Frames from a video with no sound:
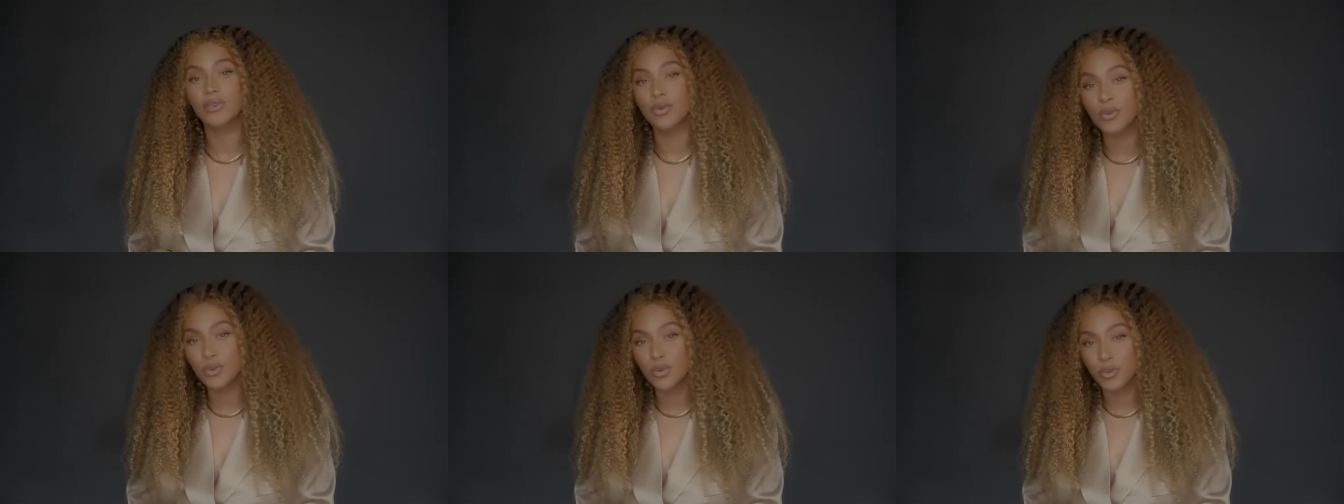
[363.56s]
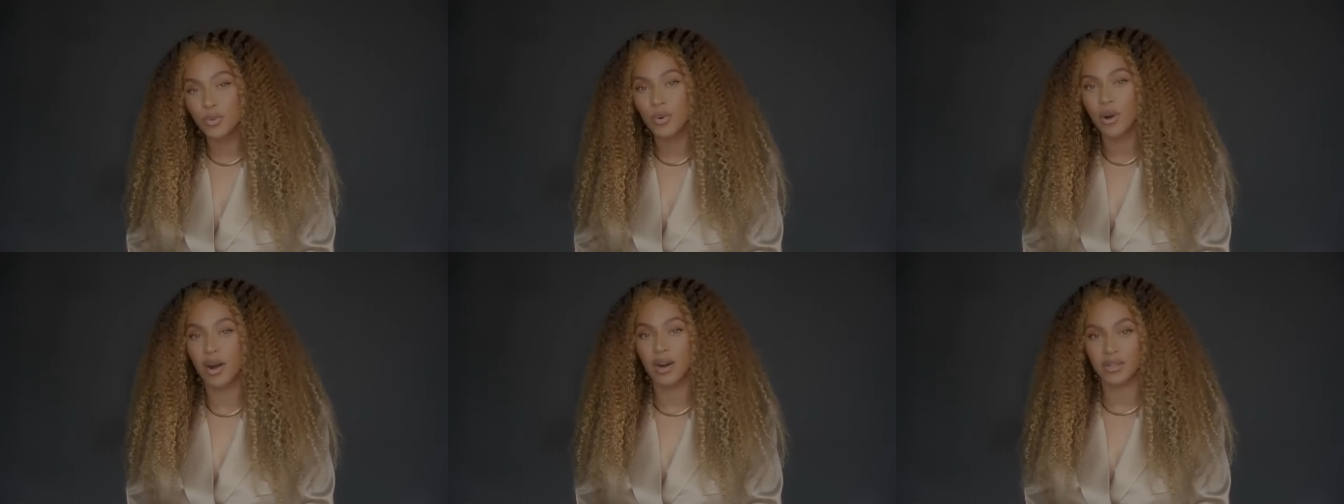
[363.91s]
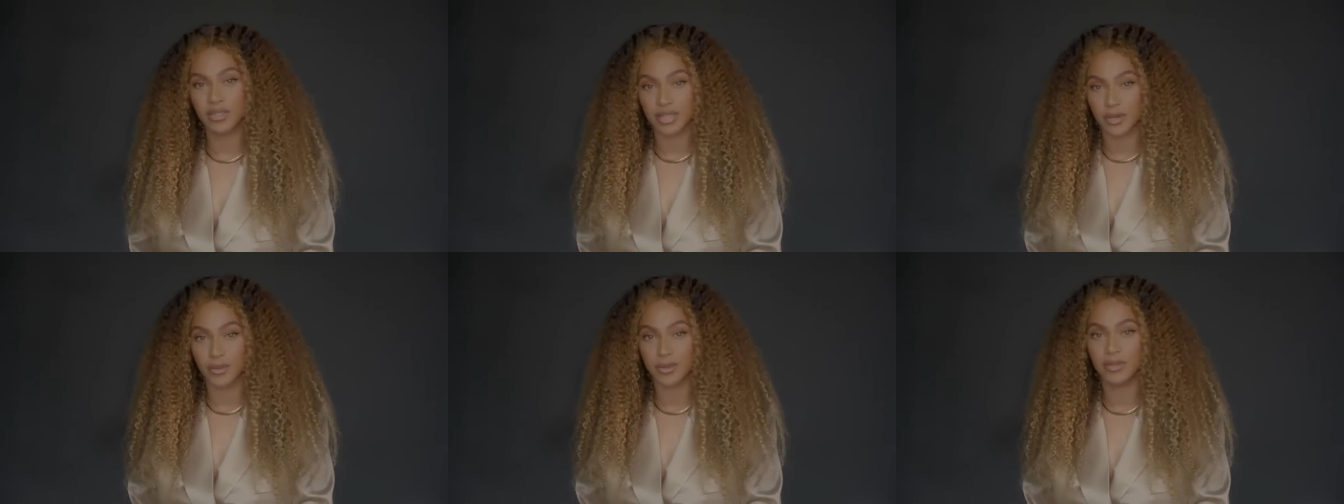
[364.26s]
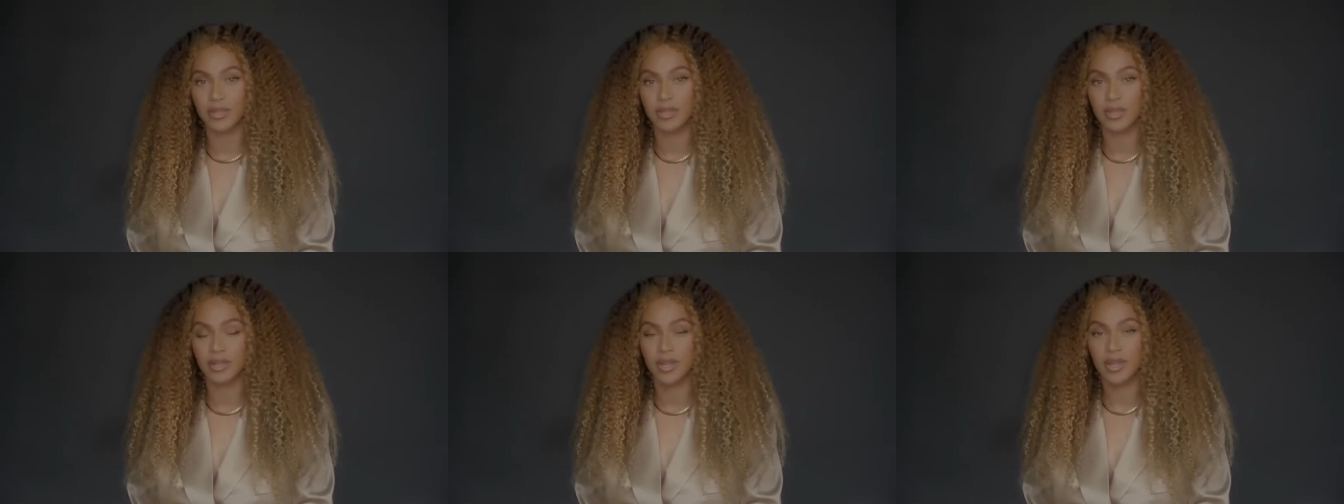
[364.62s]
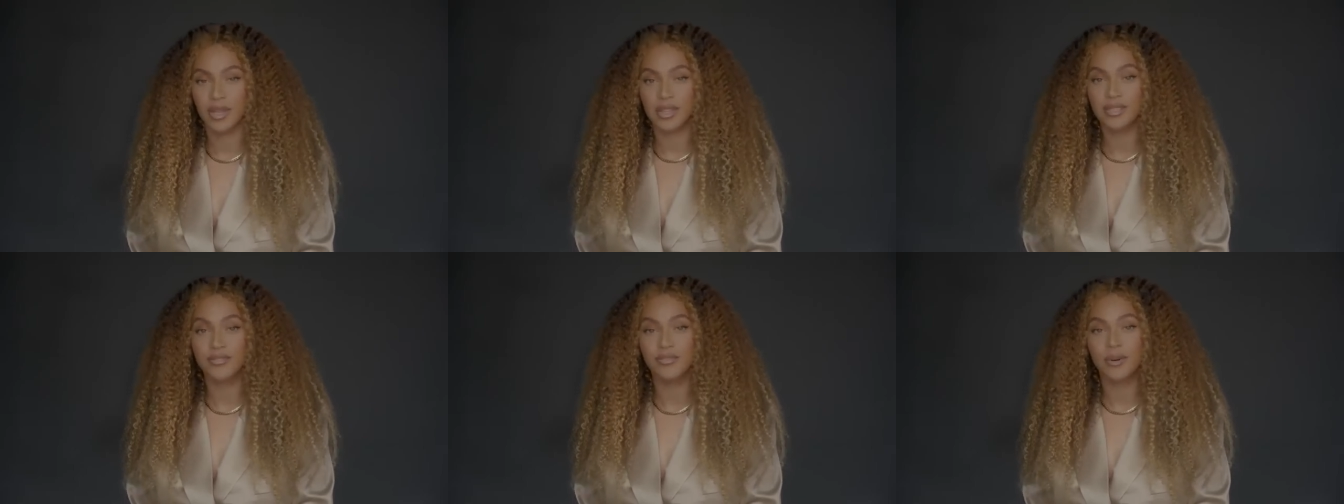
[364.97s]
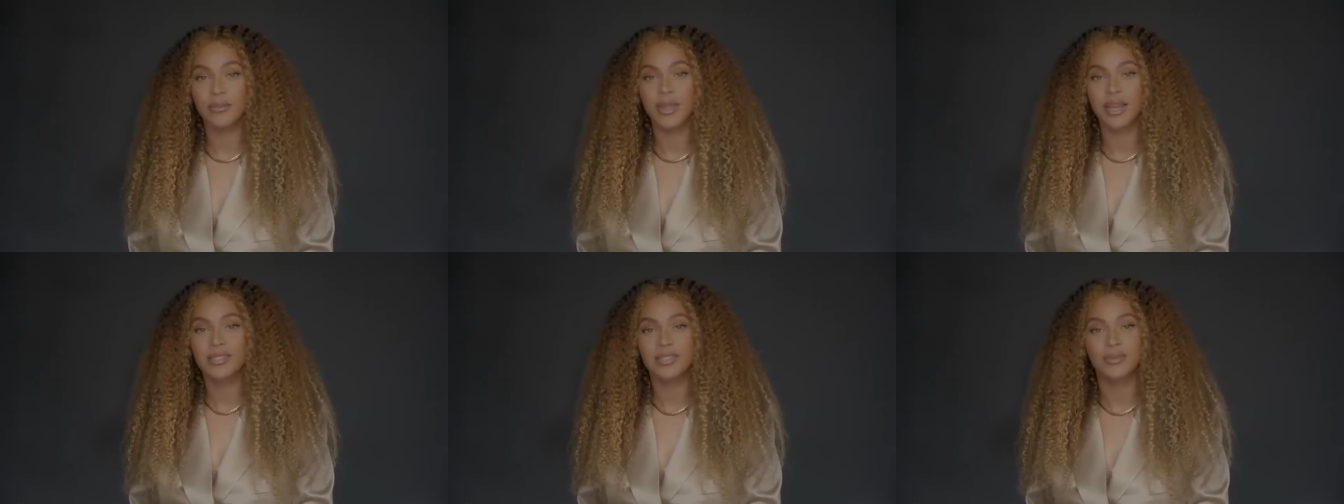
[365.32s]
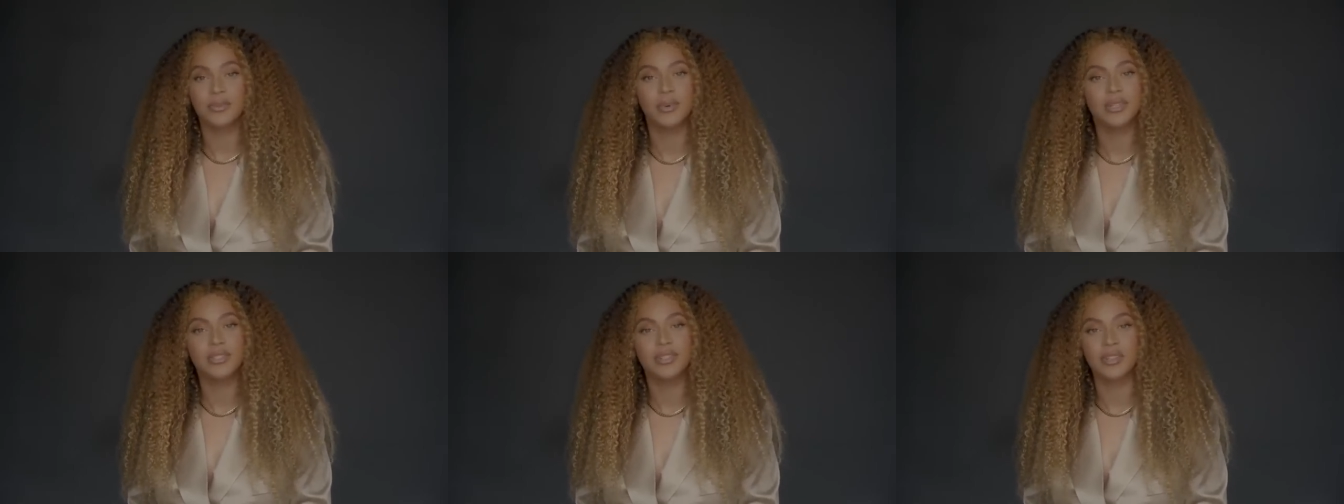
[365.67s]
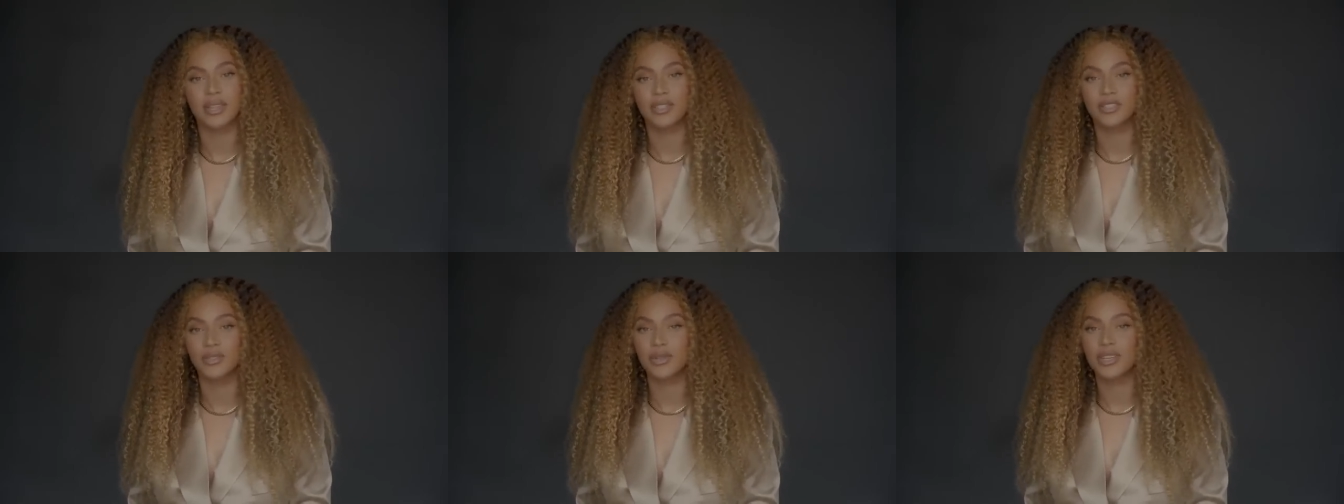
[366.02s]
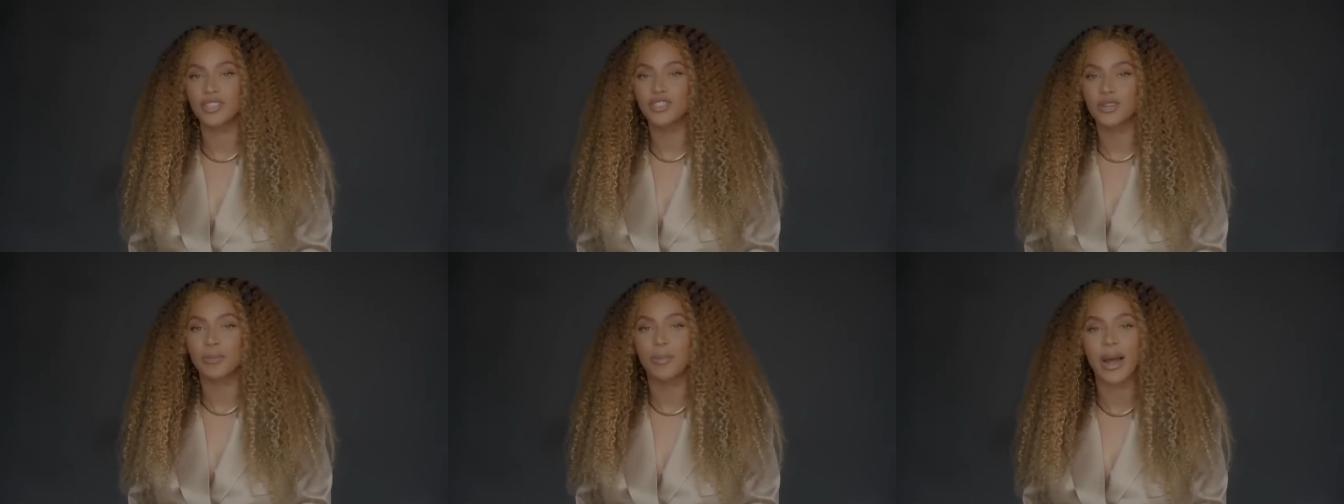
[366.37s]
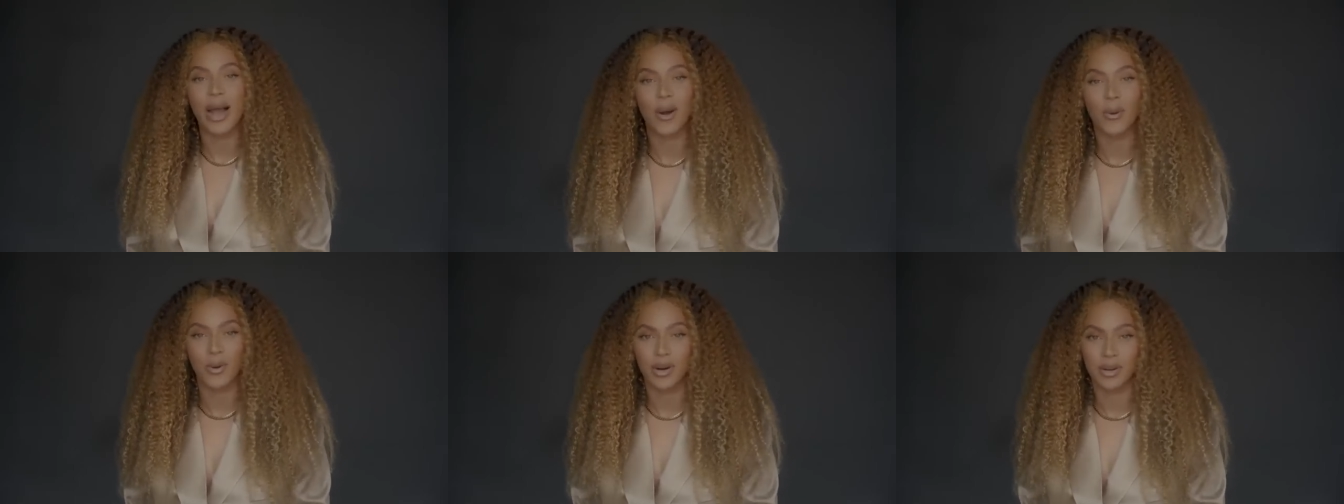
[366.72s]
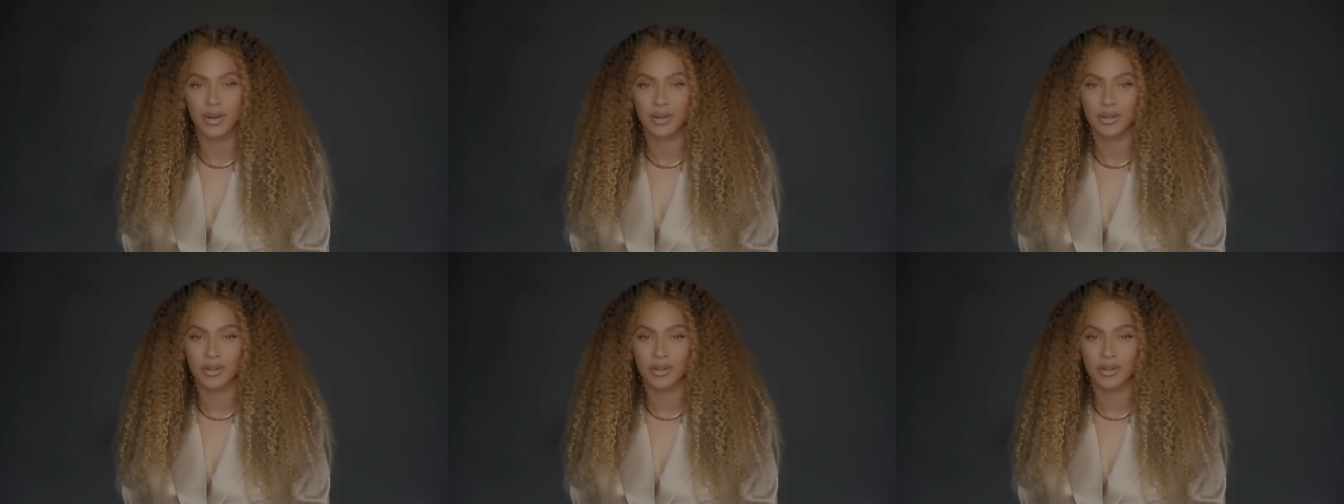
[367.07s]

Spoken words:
you are dealt. It's from that surrender that you get your power.